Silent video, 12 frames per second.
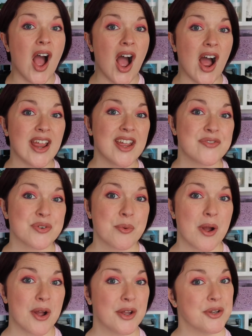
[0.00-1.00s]
Hi
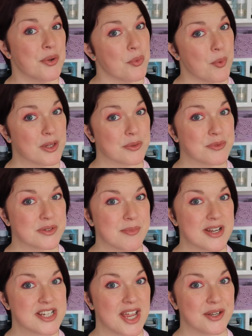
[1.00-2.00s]
everyone, welcome to
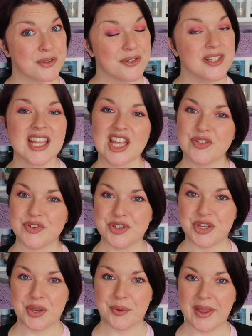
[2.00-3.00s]
my channel. If you're
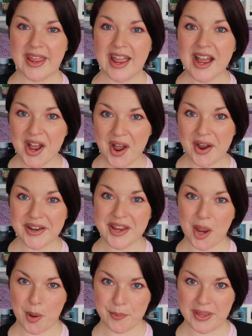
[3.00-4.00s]
new here,
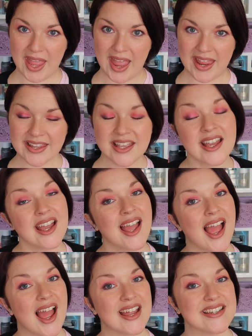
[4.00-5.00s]
hi, I'm Kay,
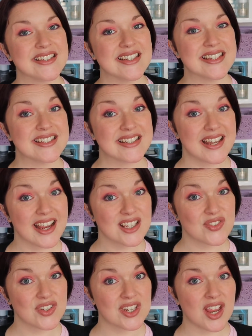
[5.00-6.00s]
and in
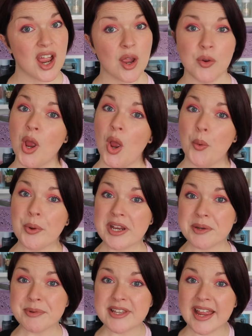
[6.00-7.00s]
today's video we're
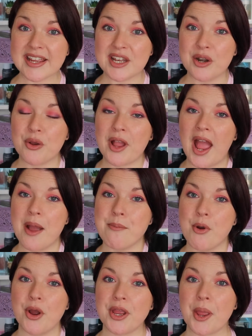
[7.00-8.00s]
going to be taking a look at
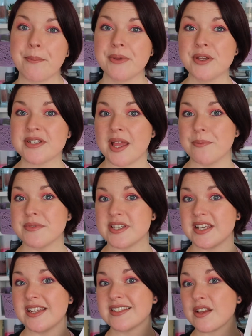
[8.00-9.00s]
my beauty
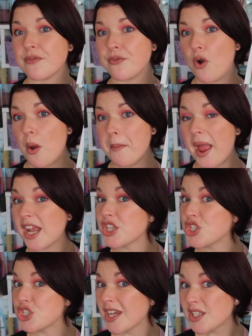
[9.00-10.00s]
empties from
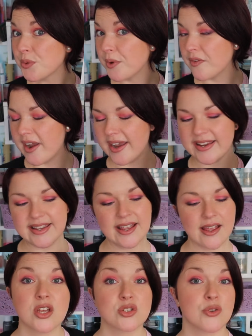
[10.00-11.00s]
January.
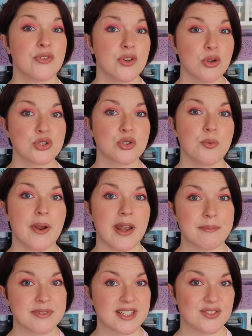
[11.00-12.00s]
So if you're not sure what an
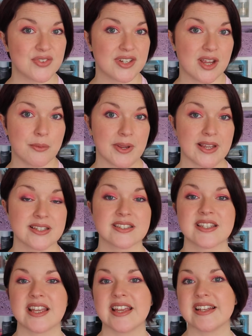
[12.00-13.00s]
empties video
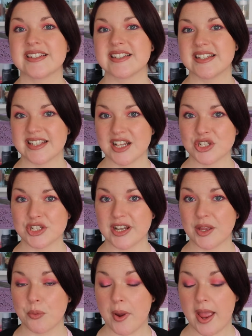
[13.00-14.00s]
is, it's
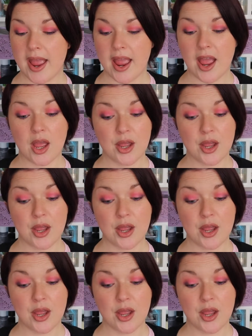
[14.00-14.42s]
essentially where